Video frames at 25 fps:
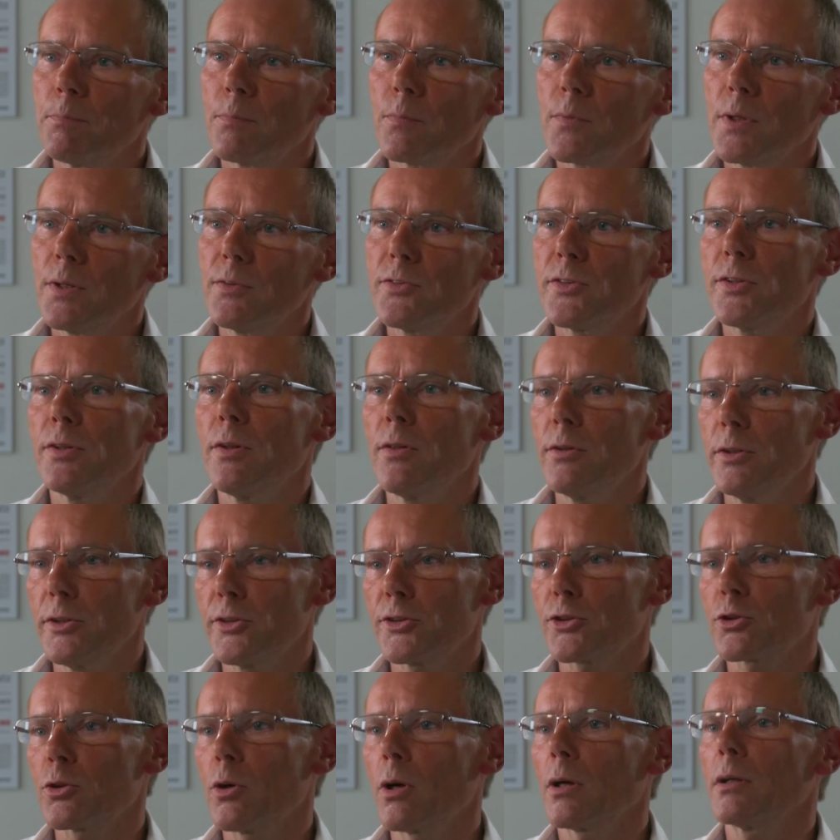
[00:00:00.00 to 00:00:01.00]
That's the
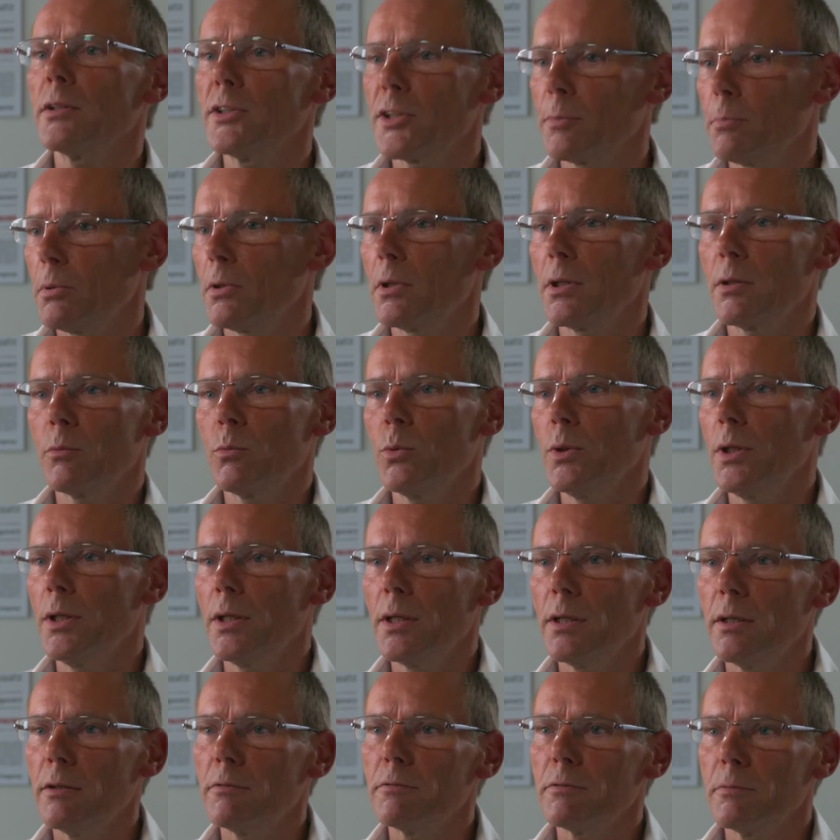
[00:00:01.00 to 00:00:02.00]
strongest part we
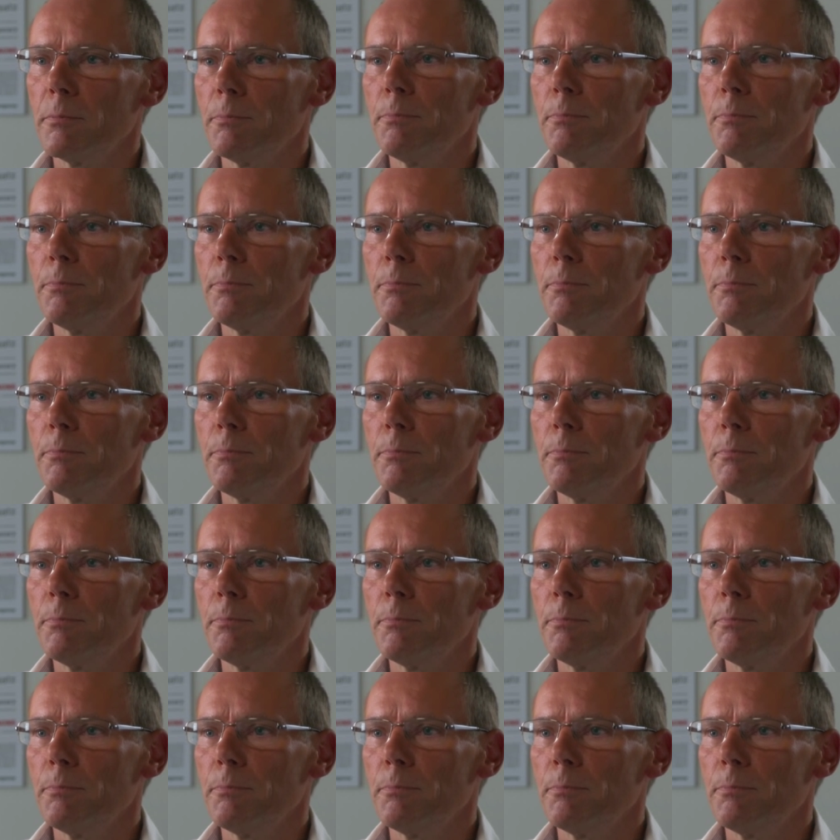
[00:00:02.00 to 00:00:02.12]
have.